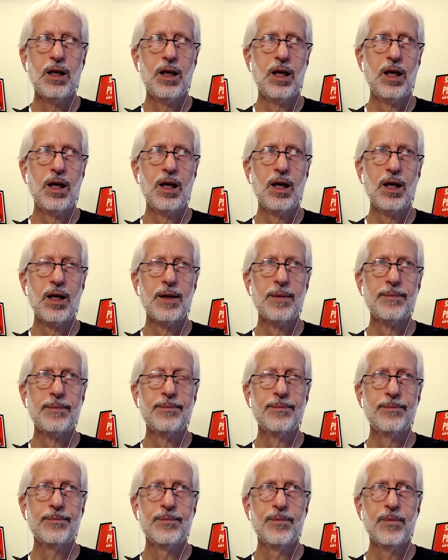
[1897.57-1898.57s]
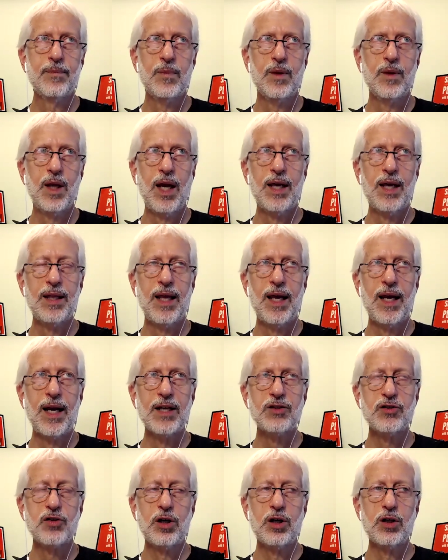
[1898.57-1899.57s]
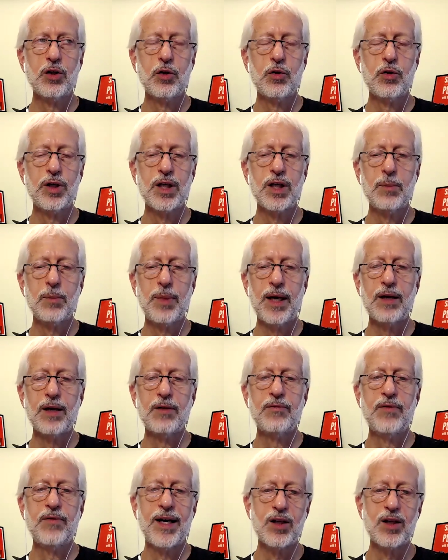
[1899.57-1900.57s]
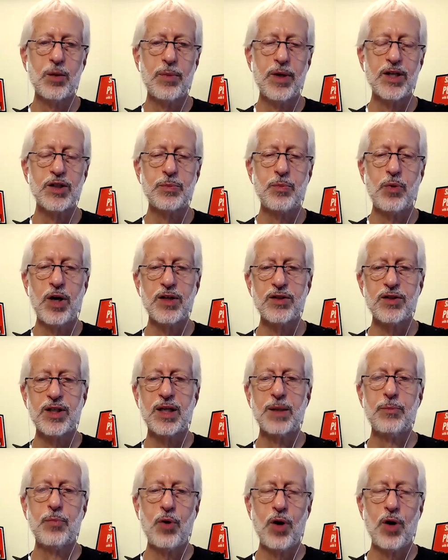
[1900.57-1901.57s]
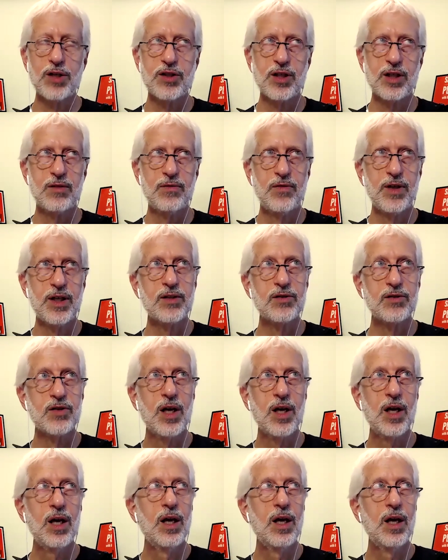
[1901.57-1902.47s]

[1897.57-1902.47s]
Um, and then I started learning about value-based pricing and project fees.